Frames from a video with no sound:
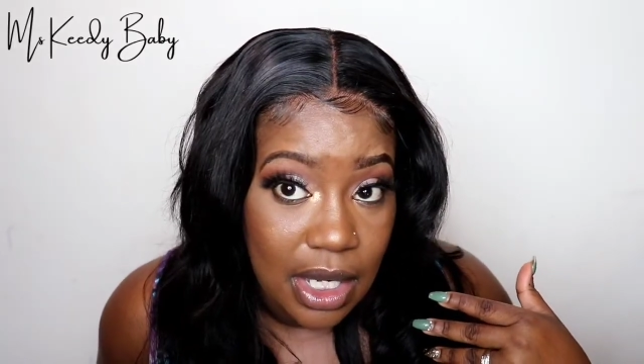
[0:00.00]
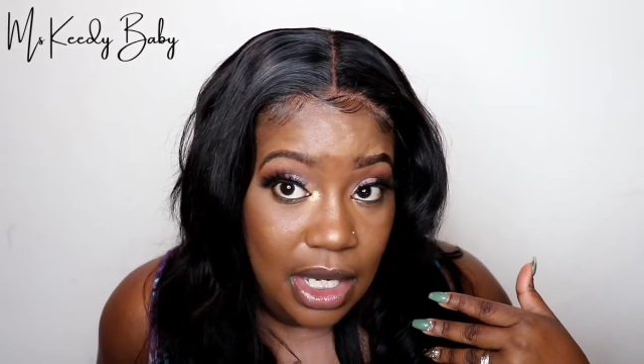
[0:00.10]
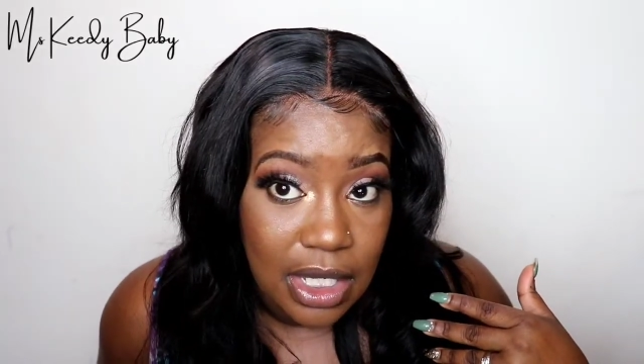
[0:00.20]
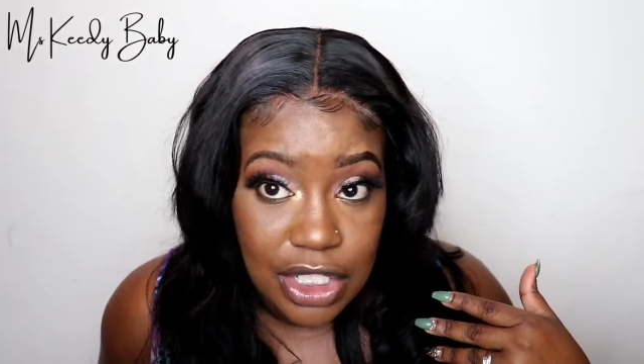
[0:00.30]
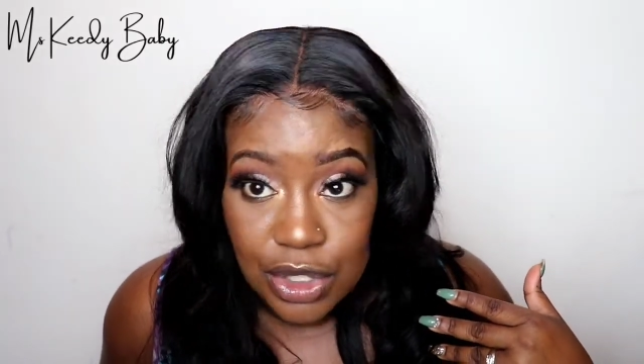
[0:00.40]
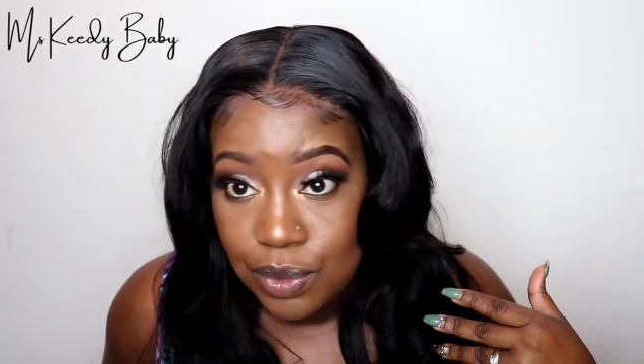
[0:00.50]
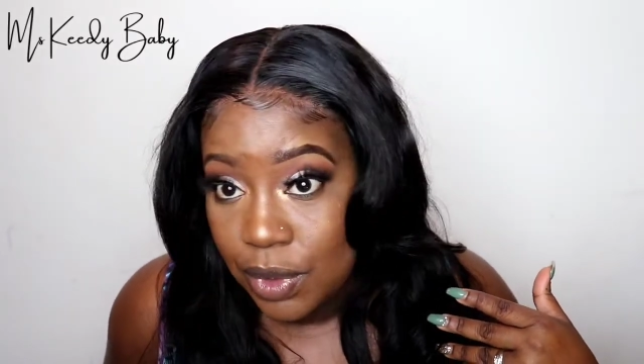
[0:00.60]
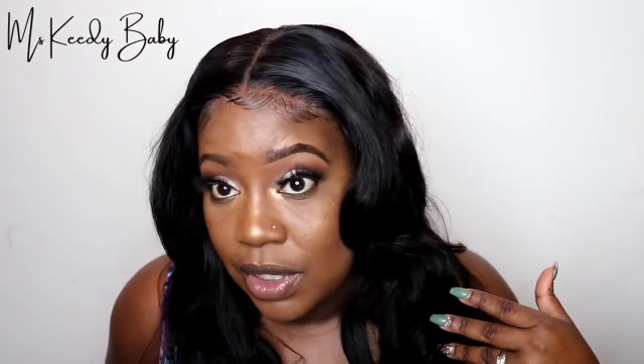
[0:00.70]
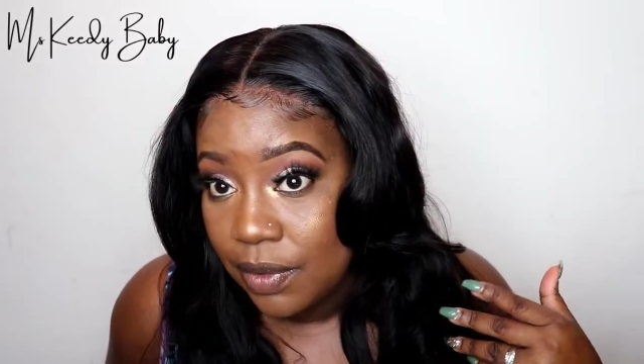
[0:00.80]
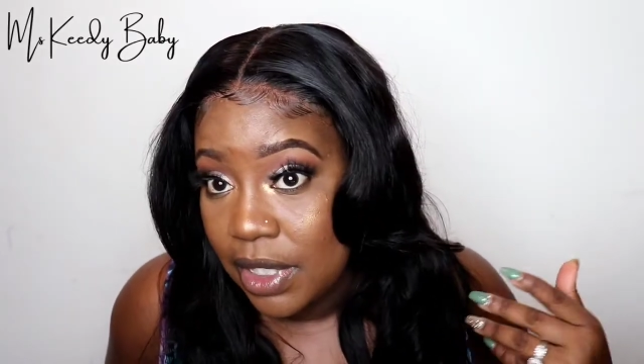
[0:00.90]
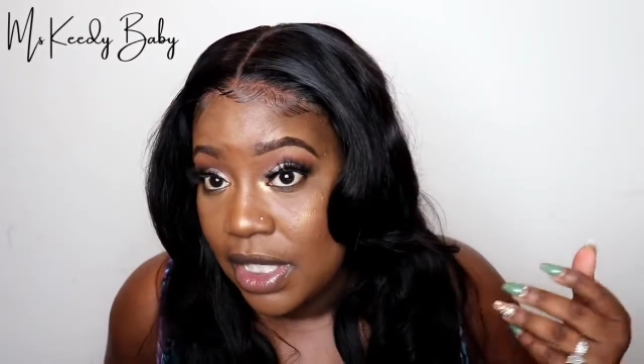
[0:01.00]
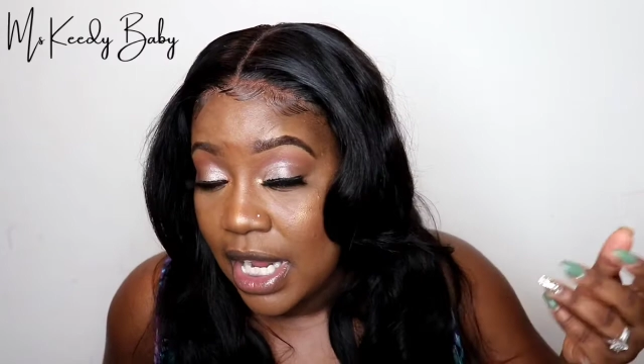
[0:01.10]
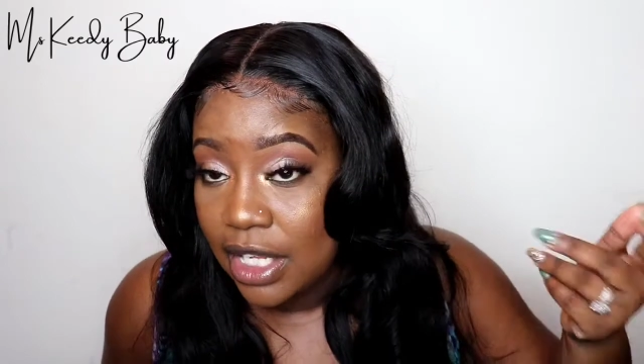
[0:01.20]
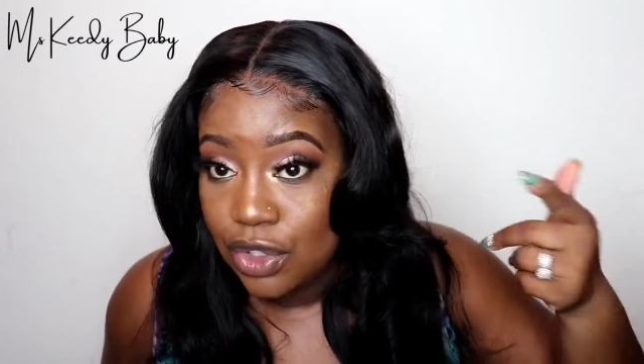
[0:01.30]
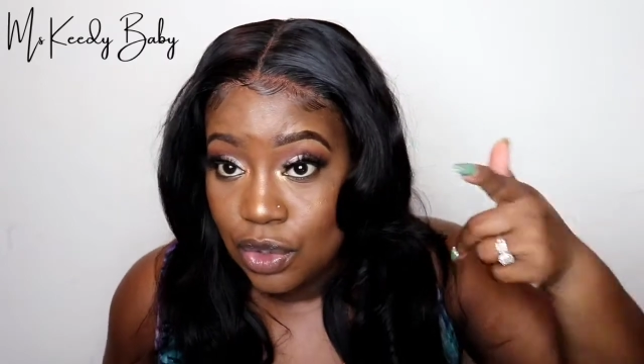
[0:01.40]
it looks really
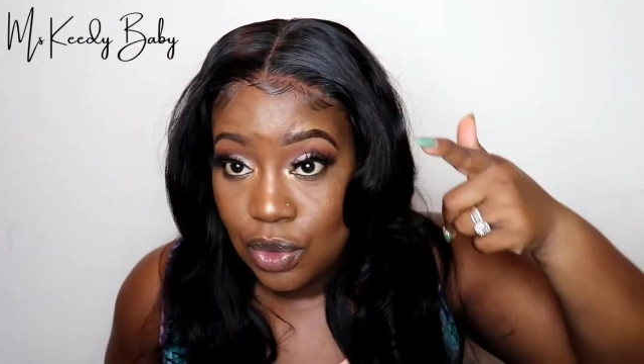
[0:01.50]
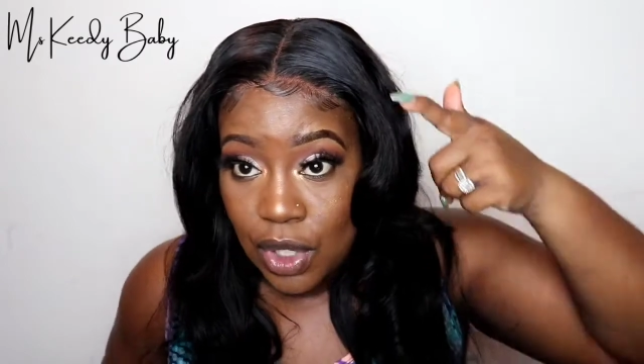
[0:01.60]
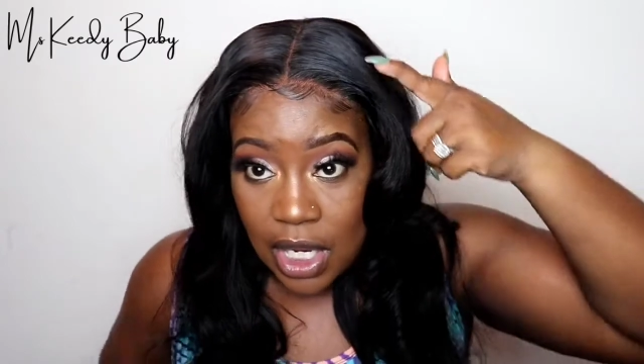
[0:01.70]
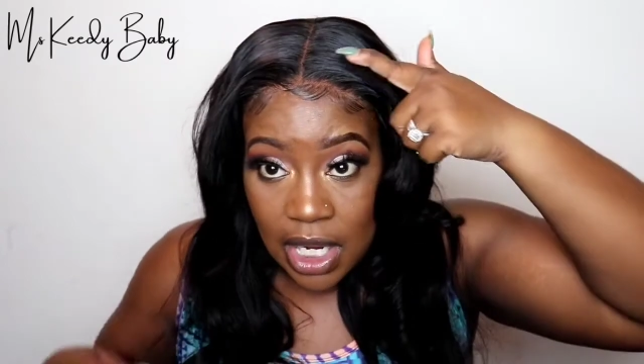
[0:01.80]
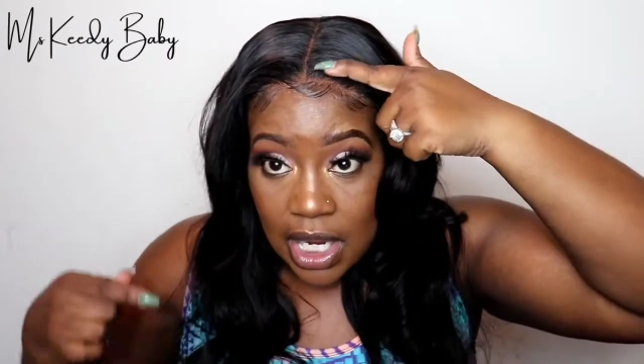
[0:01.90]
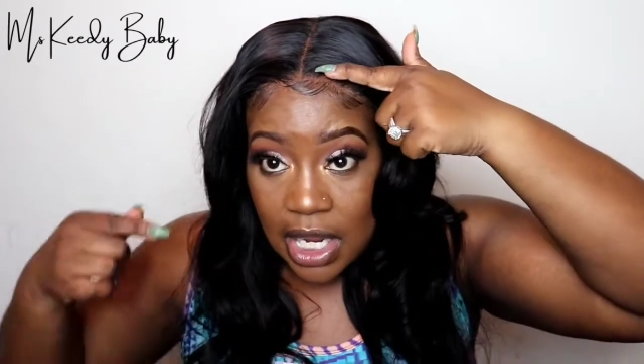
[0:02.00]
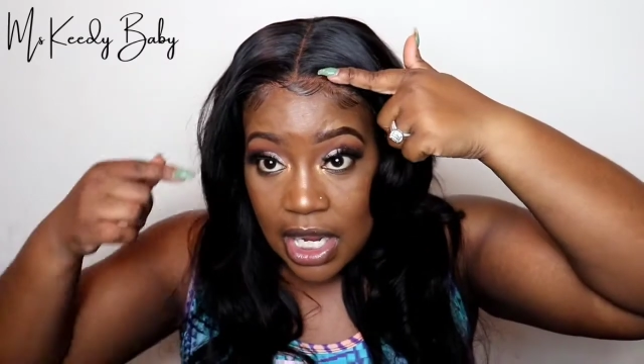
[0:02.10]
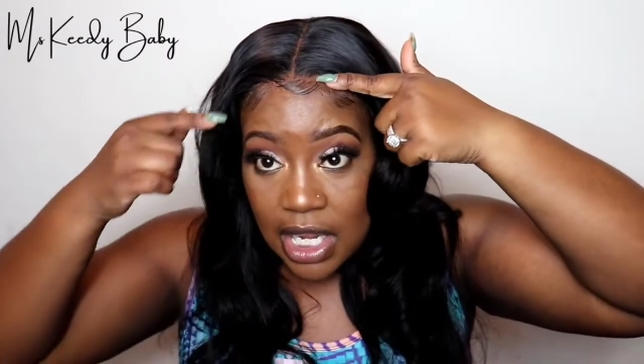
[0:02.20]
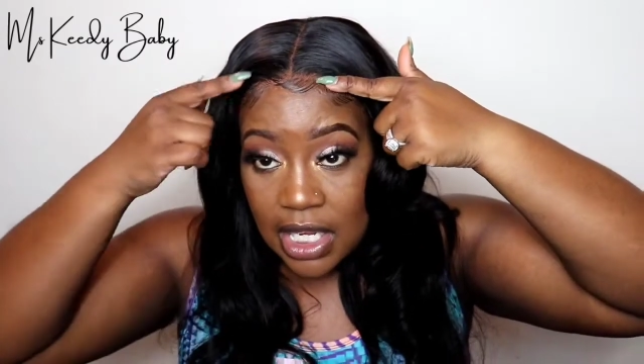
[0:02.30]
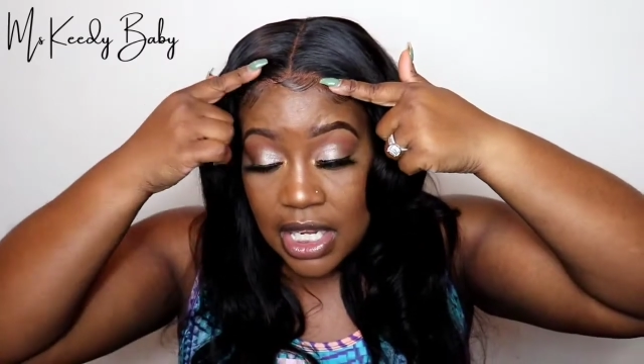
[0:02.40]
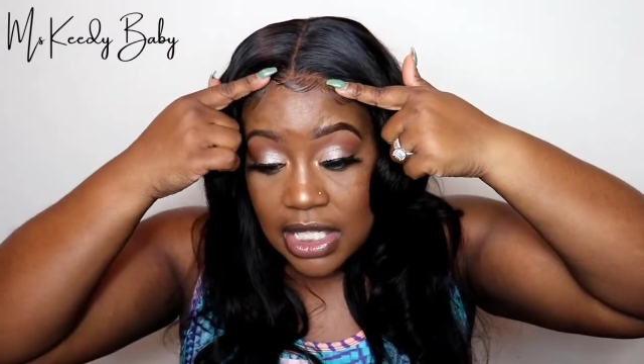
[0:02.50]
natural, and